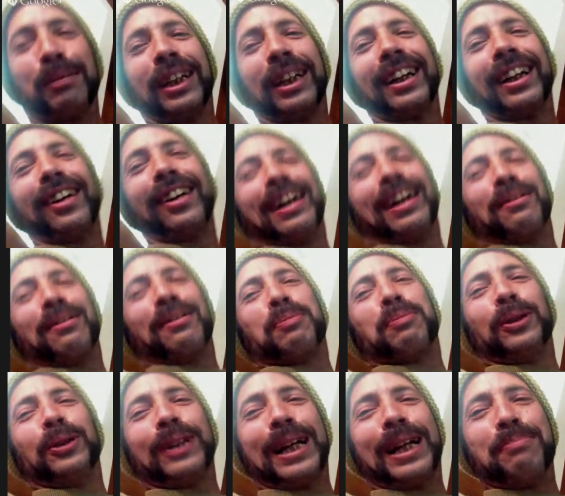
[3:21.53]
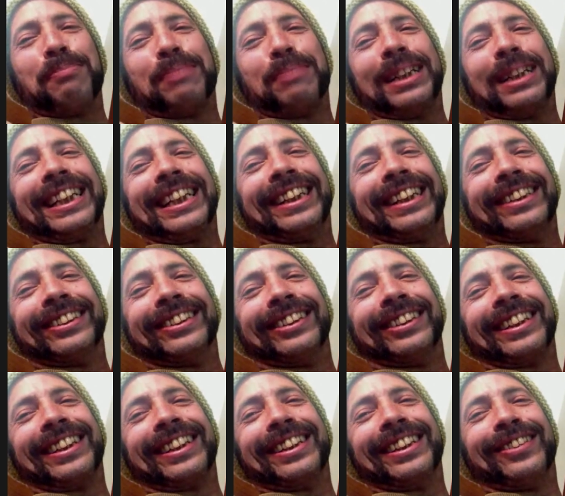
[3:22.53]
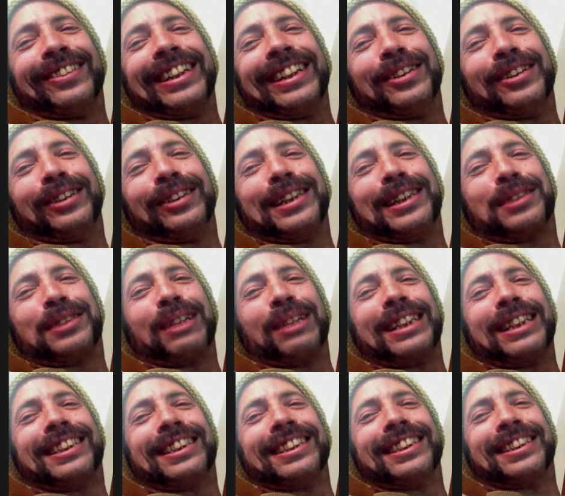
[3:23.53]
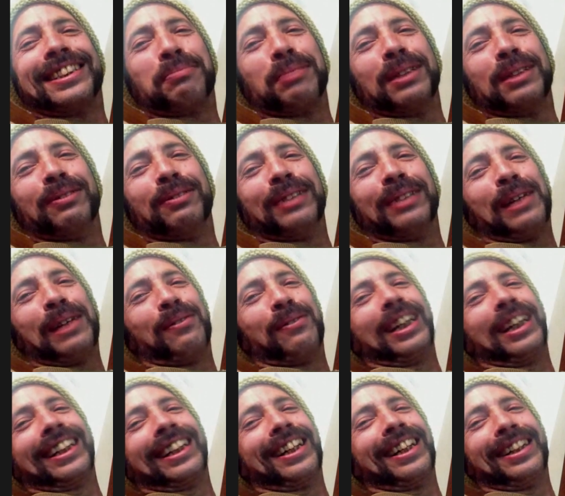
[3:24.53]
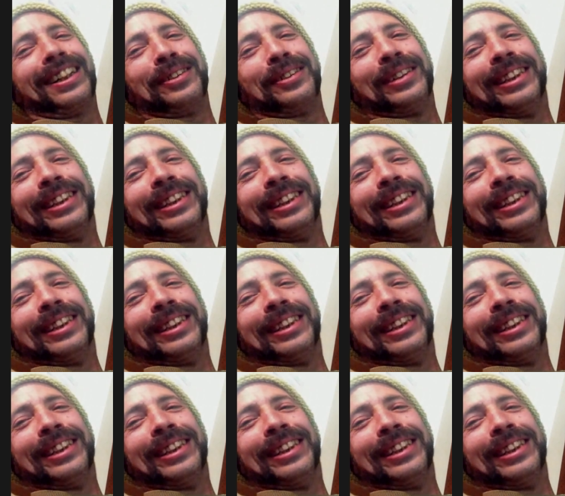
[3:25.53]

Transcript: I'm like, all right, we're pulling out Benny Hill. I know that's racist, but whatever. I got